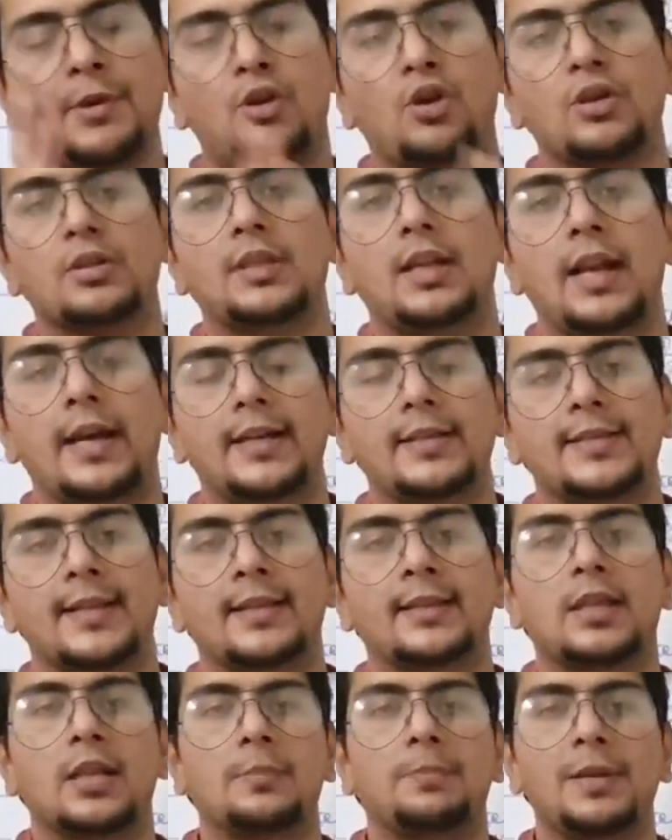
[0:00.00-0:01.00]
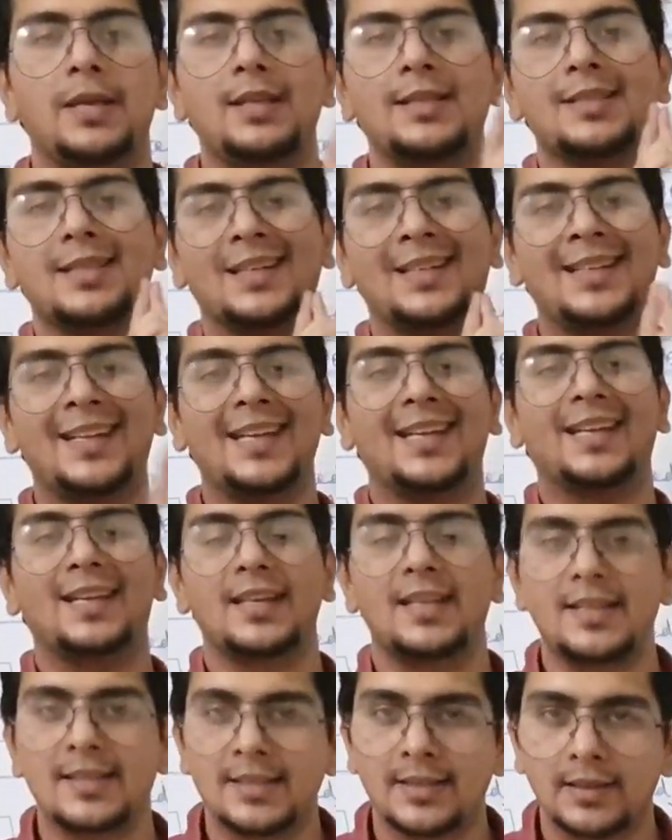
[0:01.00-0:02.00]
because the lattice enthalpy is
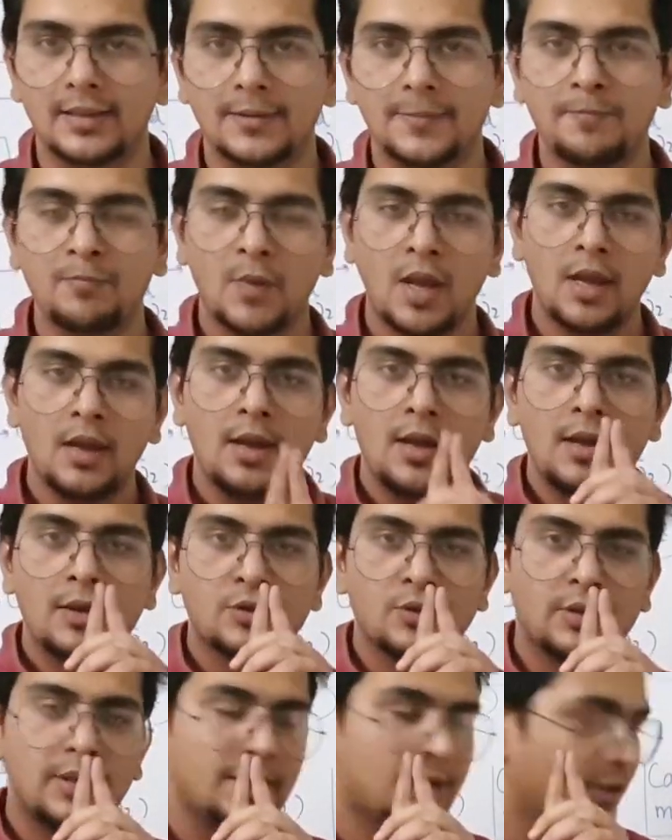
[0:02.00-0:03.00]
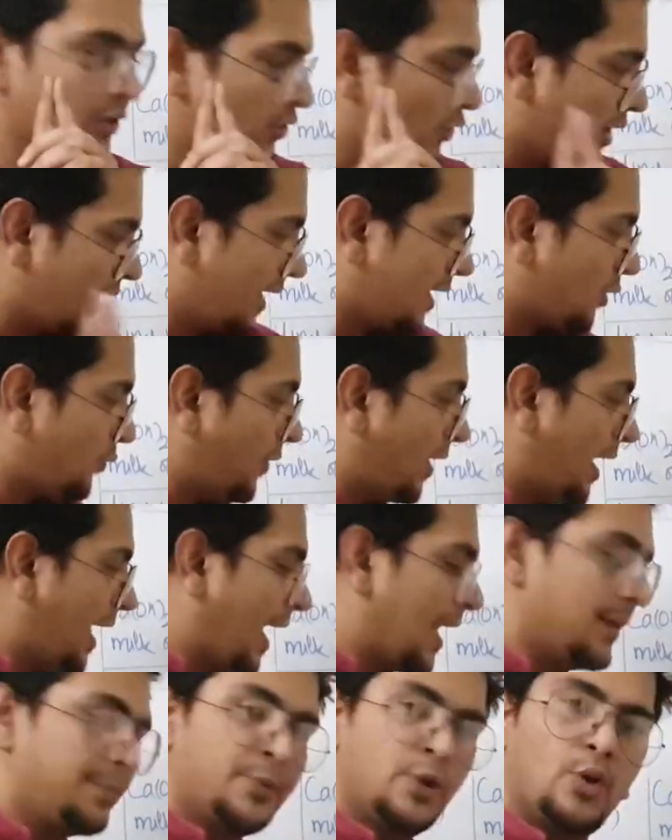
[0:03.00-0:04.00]
decreasing. So this trick will
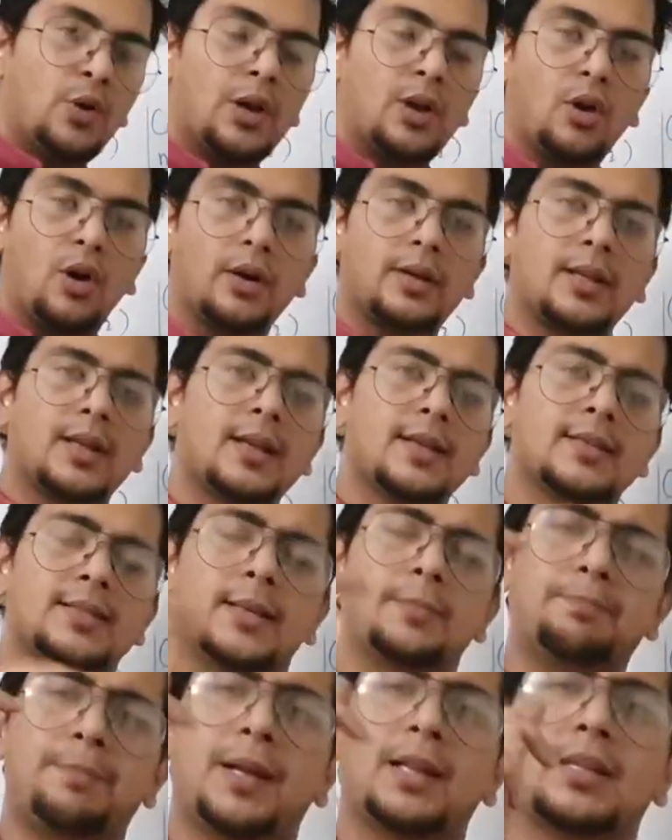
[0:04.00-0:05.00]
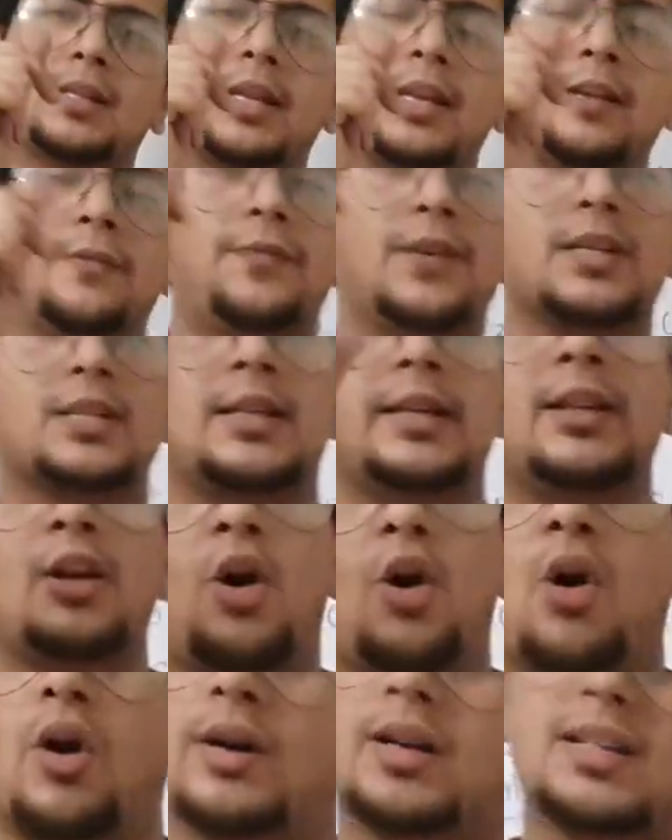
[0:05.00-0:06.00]
help you a lot. Simple thing. Firstly, the
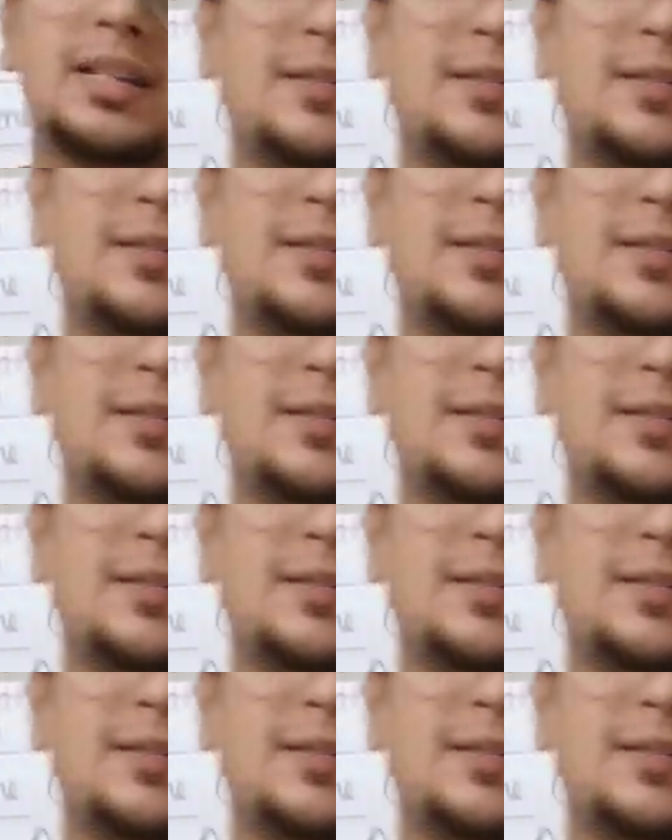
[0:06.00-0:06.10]
order